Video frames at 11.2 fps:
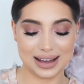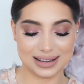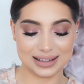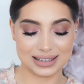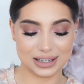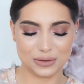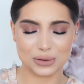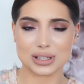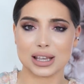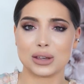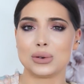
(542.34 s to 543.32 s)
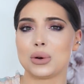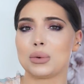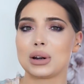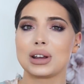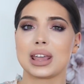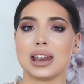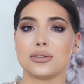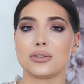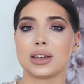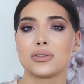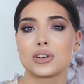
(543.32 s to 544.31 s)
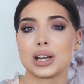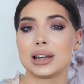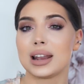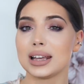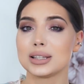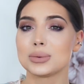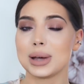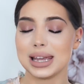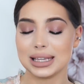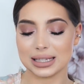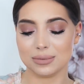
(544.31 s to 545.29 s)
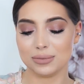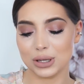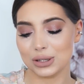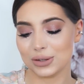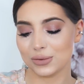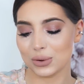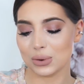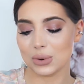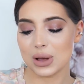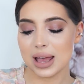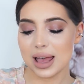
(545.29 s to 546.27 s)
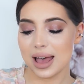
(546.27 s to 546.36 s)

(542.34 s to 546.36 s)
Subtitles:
and it feels like you're not wearing anything. Very lightweight and beautiful.